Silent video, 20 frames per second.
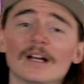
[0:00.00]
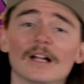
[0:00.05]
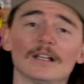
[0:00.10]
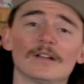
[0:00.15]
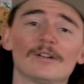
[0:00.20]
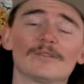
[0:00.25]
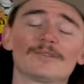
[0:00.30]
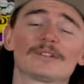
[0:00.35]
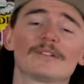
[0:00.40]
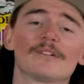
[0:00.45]

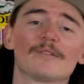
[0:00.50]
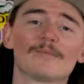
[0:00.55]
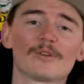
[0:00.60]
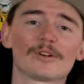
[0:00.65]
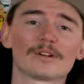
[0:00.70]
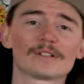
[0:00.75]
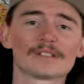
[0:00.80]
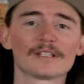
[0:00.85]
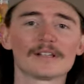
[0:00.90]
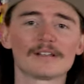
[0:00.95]
Hello
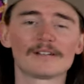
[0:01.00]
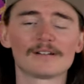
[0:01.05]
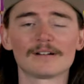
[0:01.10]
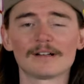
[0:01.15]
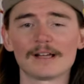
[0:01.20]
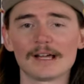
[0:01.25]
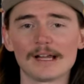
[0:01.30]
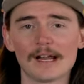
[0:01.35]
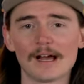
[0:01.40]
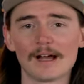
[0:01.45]
snowboarders of the
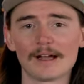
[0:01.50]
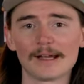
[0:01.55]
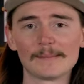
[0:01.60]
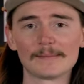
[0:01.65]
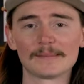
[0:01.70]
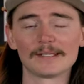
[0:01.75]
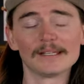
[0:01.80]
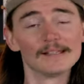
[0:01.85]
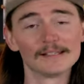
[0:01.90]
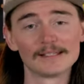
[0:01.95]
internet, I am
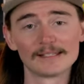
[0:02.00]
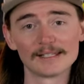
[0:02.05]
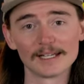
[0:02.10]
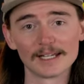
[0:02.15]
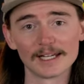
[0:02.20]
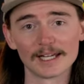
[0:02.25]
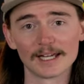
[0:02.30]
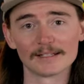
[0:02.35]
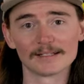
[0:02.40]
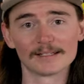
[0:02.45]

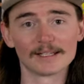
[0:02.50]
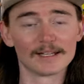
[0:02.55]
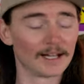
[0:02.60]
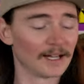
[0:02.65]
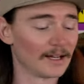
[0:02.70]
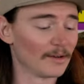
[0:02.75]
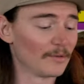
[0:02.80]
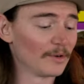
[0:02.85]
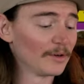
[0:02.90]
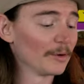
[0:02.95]
TC and
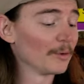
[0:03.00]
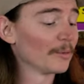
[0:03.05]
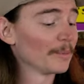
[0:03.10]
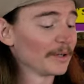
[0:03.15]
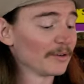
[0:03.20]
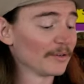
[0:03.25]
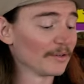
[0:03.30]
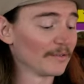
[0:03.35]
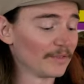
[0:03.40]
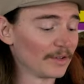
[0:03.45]
today we will be
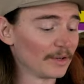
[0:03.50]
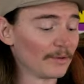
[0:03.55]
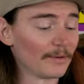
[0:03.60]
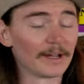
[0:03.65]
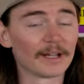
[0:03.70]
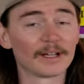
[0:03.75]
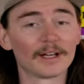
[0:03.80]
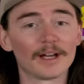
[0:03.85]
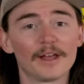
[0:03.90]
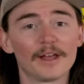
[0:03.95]
reviewing